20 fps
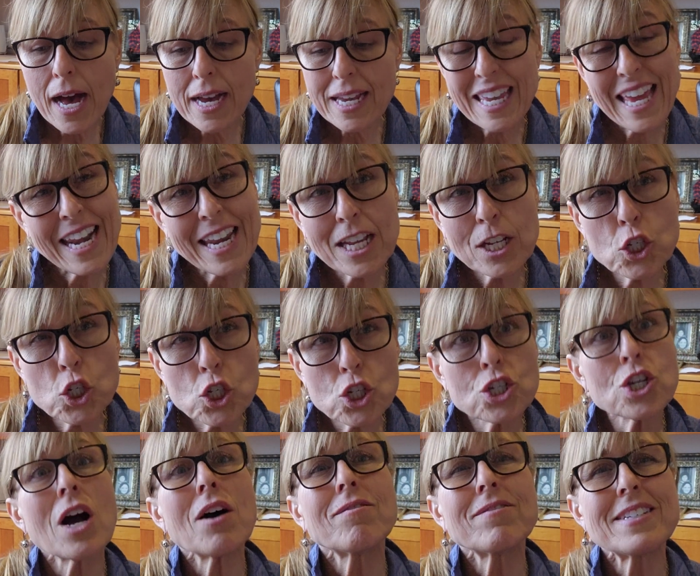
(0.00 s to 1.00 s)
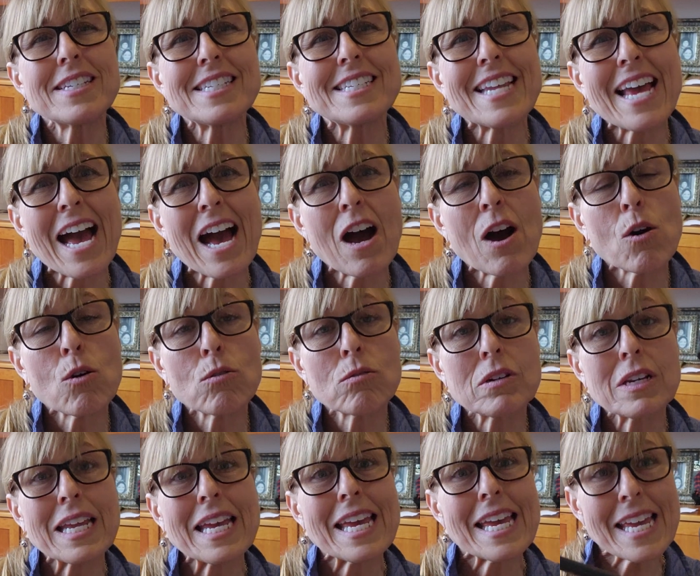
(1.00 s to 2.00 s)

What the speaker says: getting shoved down